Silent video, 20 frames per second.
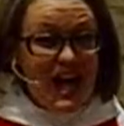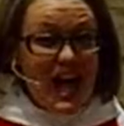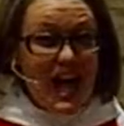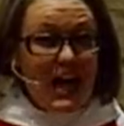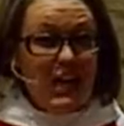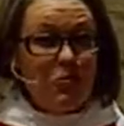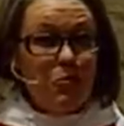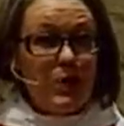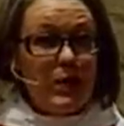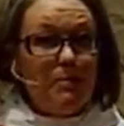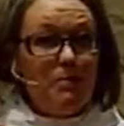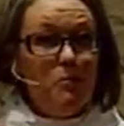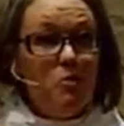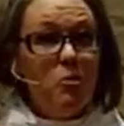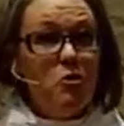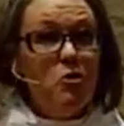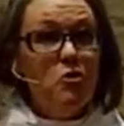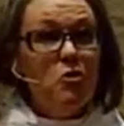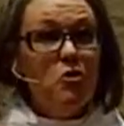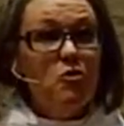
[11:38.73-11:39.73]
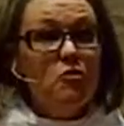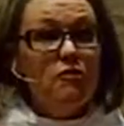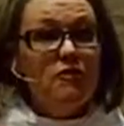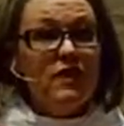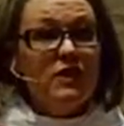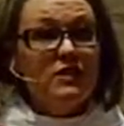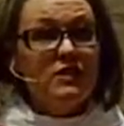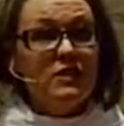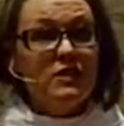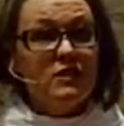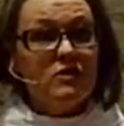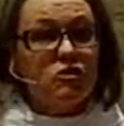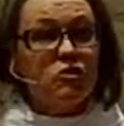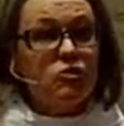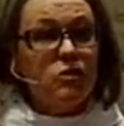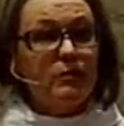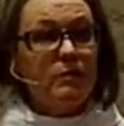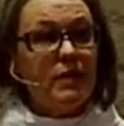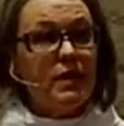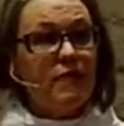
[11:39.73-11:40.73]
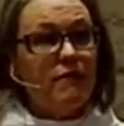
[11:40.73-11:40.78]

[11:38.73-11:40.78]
and we move into the stripping